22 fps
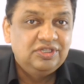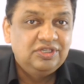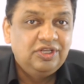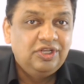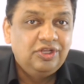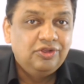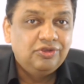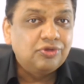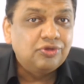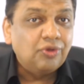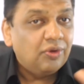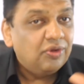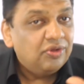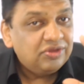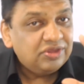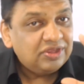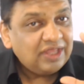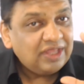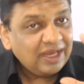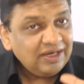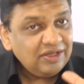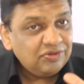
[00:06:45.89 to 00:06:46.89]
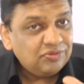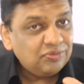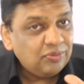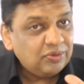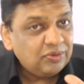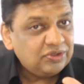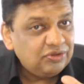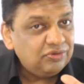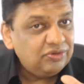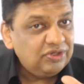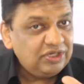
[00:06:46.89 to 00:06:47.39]
So that is what
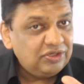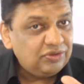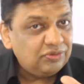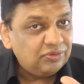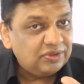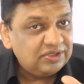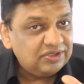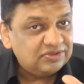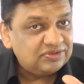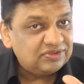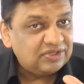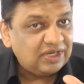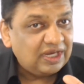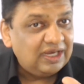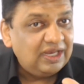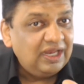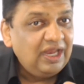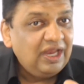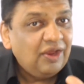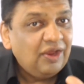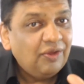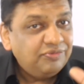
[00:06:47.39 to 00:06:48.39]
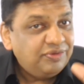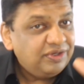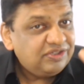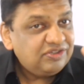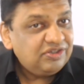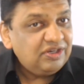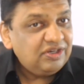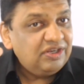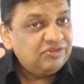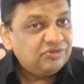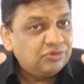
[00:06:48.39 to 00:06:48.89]
you need to understand, which
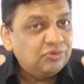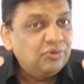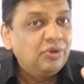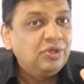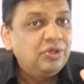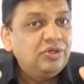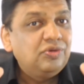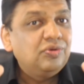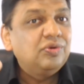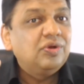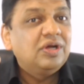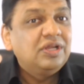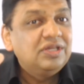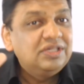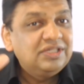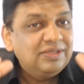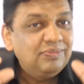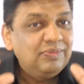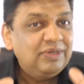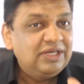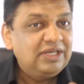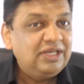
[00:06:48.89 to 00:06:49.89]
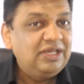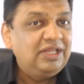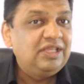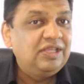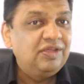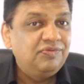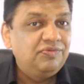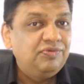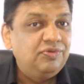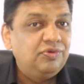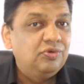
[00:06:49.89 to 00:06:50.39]
is going to ultimately give
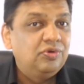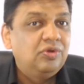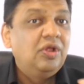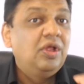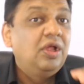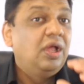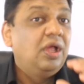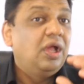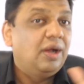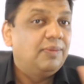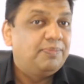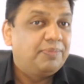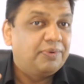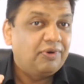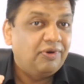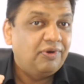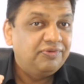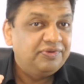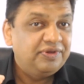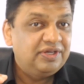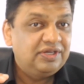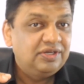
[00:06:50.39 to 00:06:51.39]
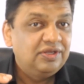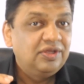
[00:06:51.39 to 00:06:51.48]
you a profit,